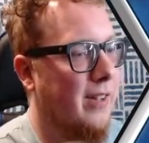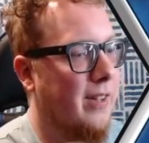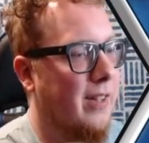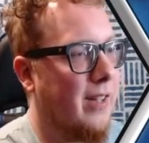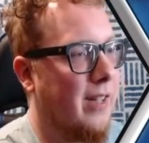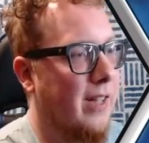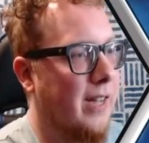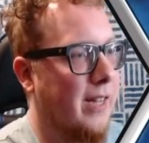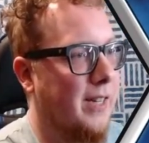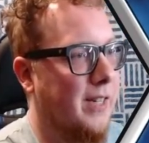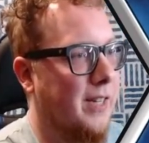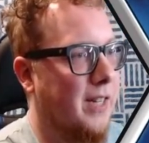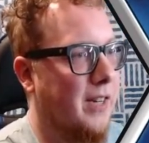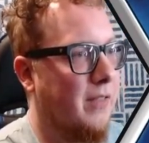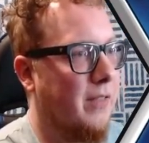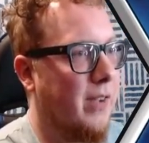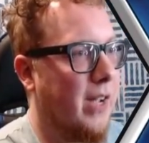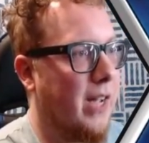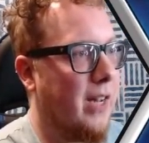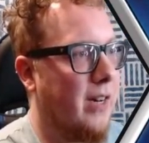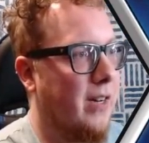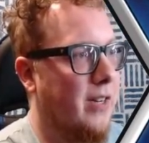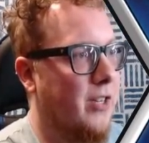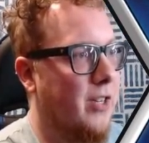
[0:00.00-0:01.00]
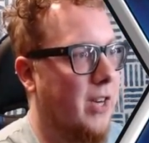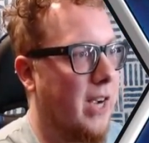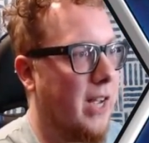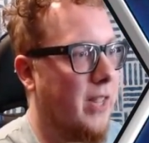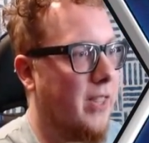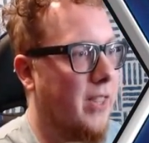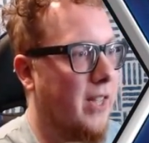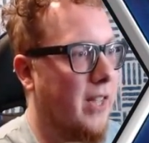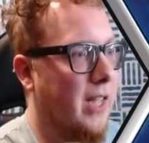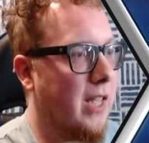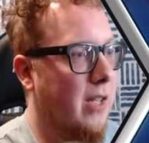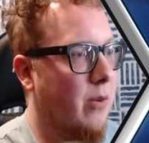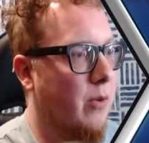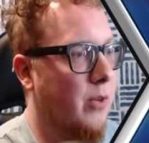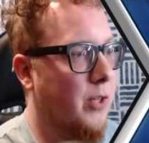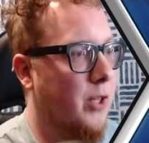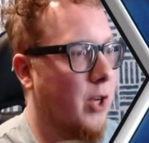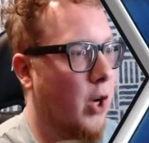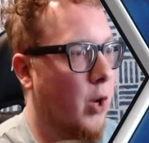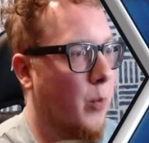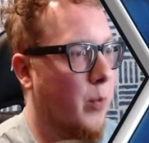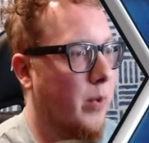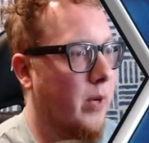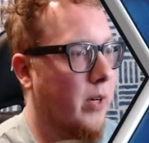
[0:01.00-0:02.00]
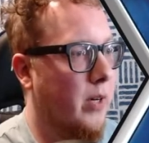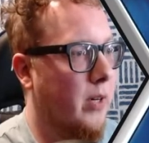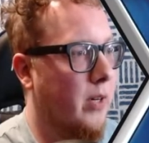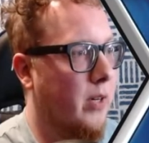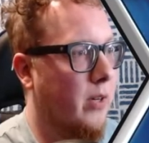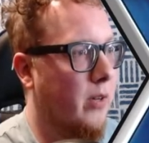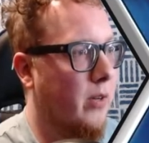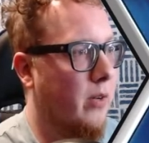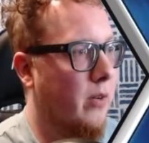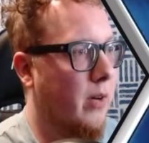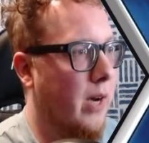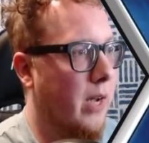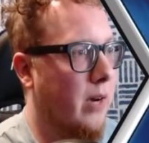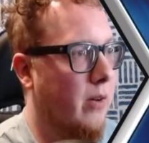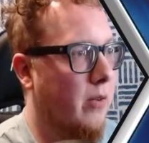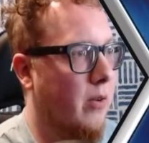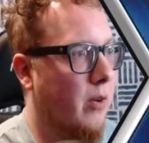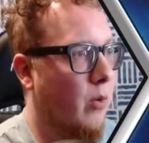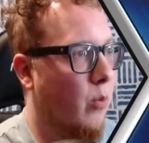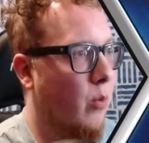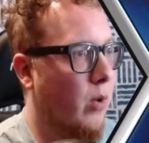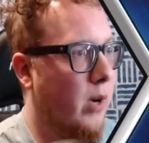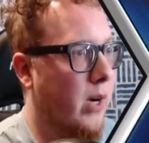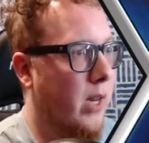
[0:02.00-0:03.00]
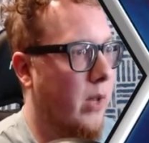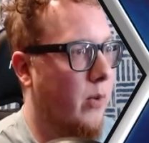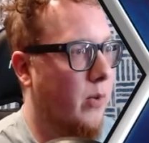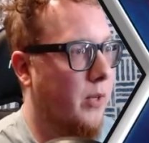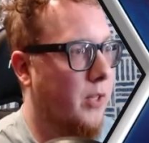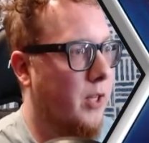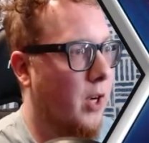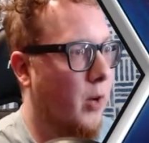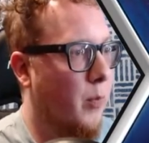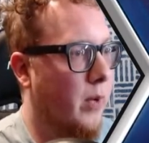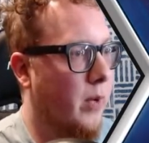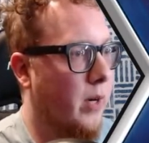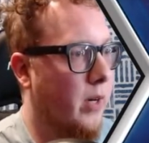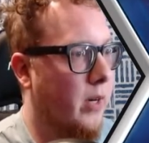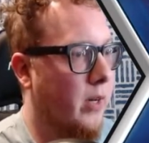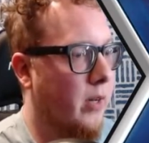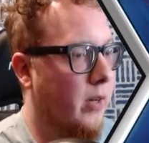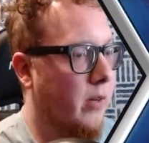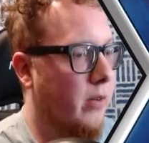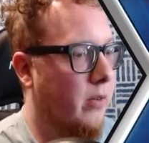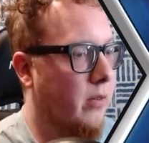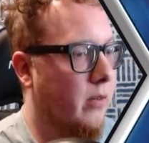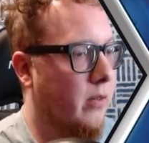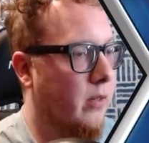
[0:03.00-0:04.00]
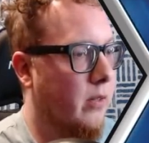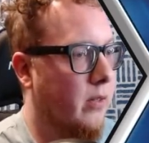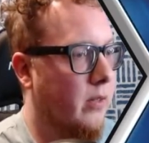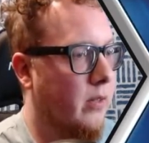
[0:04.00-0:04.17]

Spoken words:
He has the advantage. I think he was hoping to do, I don't know what he was hoping to do.